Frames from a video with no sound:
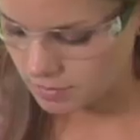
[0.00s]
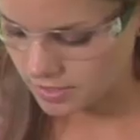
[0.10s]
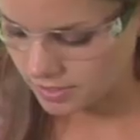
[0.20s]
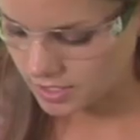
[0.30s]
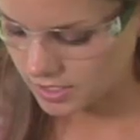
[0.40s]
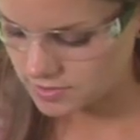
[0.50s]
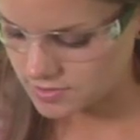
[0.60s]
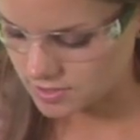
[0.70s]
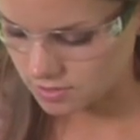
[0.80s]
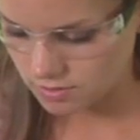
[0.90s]
by the
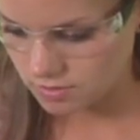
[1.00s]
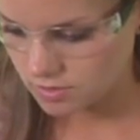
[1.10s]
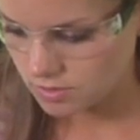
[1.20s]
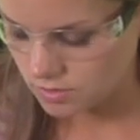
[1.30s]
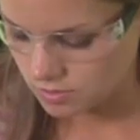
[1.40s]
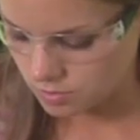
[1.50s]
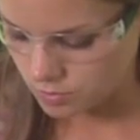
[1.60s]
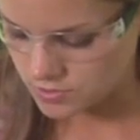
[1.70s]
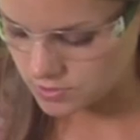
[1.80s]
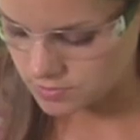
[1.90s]
constant,
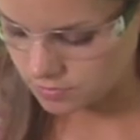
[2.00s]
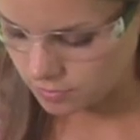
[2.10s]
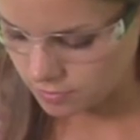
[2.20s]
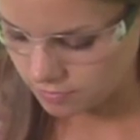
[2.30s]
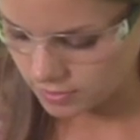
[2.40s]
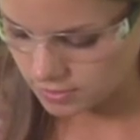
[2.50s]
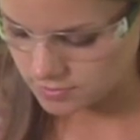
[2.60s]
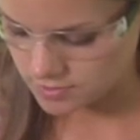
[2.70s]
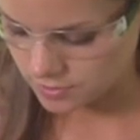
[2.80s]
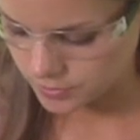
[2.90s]
which is four hundred
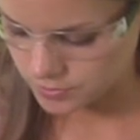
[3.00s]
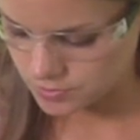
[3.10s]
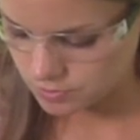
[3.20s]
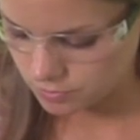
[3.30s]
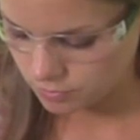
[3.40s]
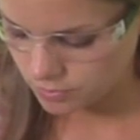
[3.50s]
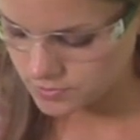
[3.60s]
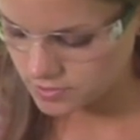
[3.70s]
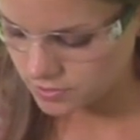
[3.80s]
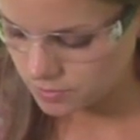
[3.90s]
fifty point two
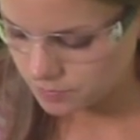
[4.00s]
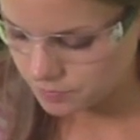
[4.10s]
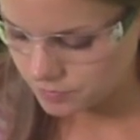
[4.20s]
four zero,